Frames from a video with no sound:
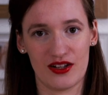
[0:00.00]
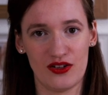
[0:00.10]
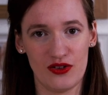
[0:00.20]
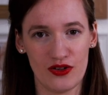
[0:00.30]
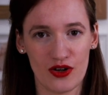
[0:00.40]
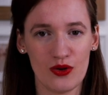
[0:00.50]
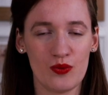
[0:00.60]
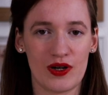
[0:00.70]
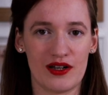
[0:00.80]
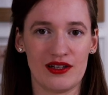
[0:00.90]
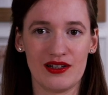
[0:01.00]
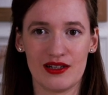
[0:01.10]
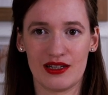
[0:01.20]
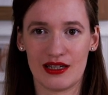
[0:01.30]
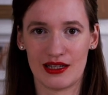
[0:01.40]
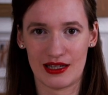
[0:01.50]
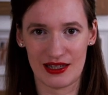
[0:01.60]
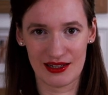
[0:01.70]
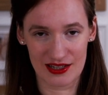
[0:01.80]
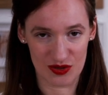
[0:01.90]
No one
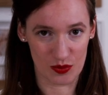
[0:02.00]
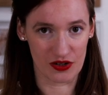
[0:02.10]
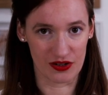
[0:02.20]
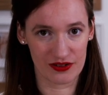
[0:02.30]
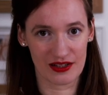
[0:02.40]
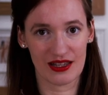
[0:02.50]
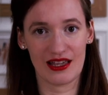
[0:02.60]
in this world